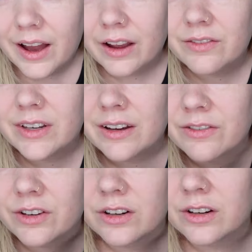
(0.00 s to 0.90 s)
I've
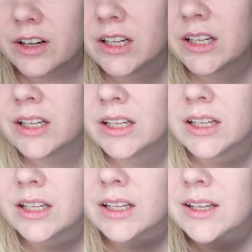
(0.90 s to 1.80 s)
never
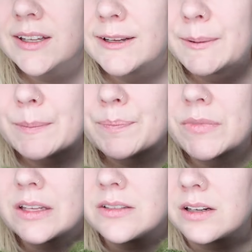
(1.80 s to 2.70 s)

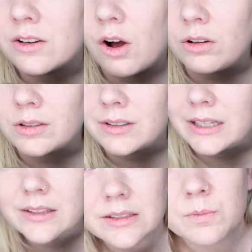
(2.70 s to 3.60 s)
done a collar
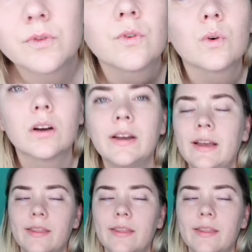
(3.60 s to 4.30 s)
like this before.